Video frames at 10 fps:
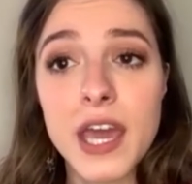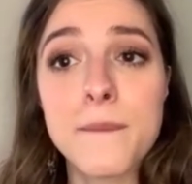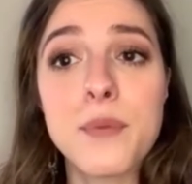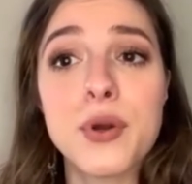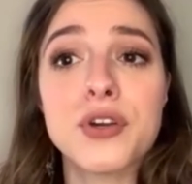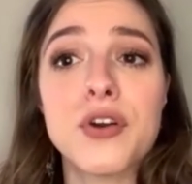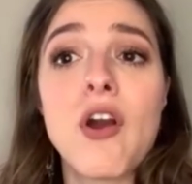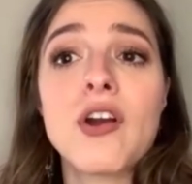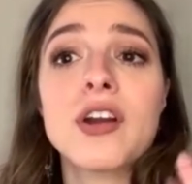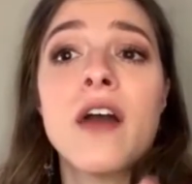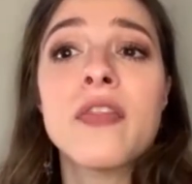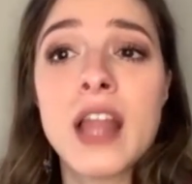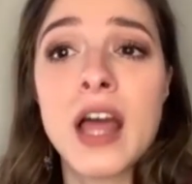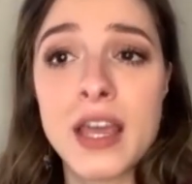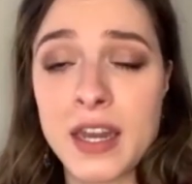and put your heart on the
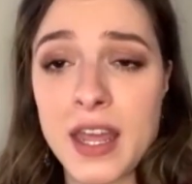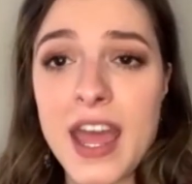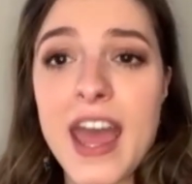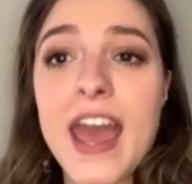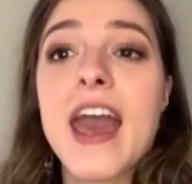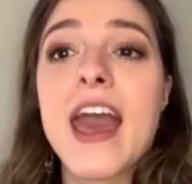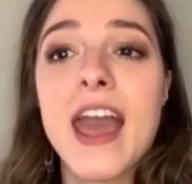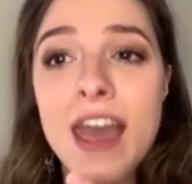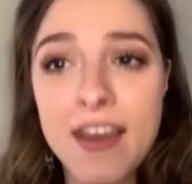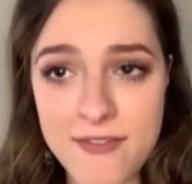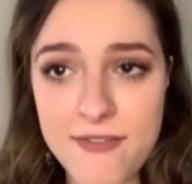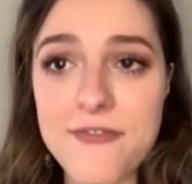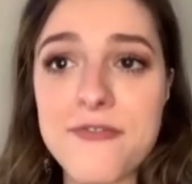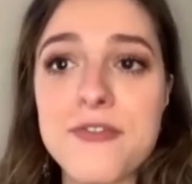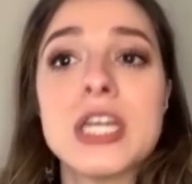line
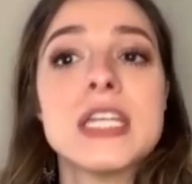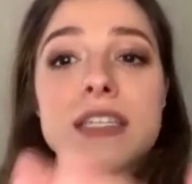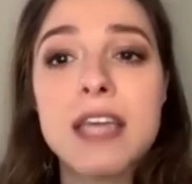every